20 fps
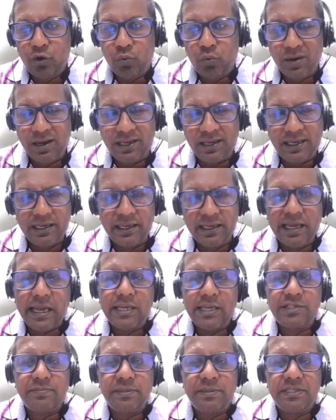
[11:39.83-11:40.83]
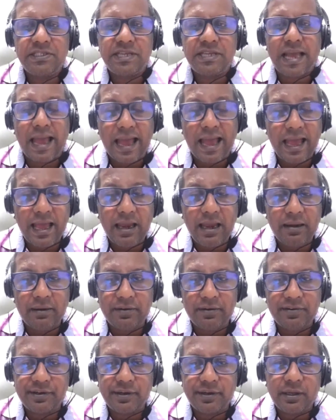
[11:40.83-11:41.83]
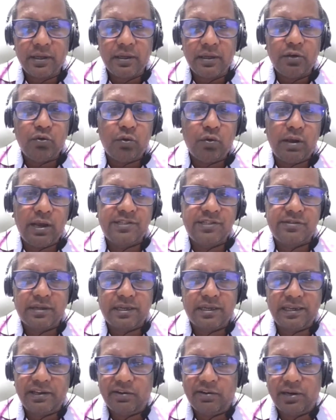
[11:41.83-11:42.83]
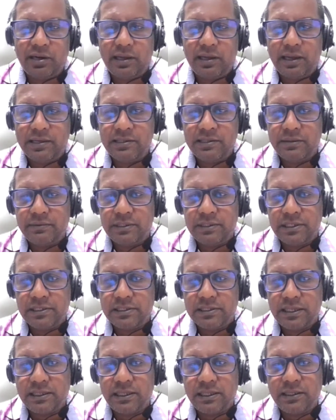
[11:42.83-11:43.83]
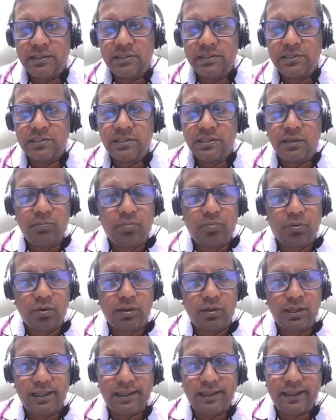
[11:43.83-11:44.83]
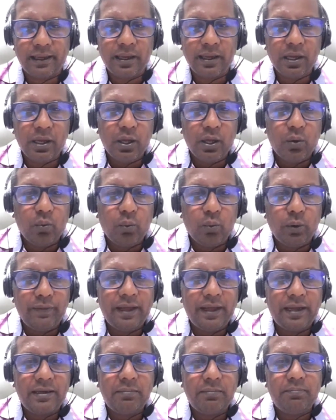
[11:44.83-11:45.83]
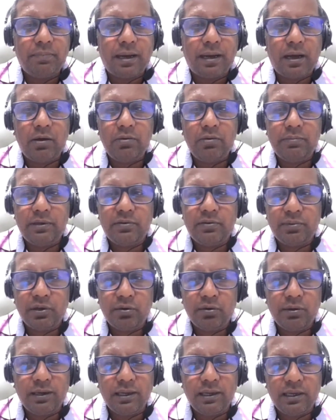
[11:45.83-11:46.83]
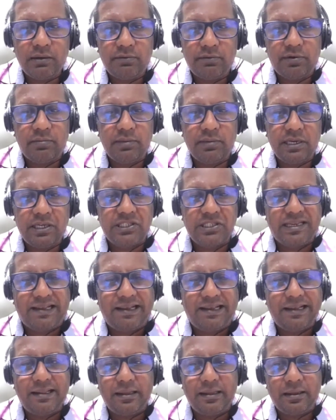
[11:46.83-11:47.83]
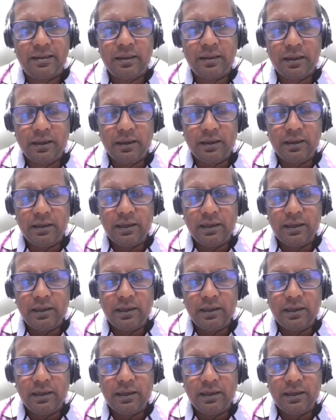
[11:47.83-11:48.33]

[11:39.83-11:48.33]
your work engagements and your extracurricular activities. I think this is an important thing, with that empowerment, where you learn from each other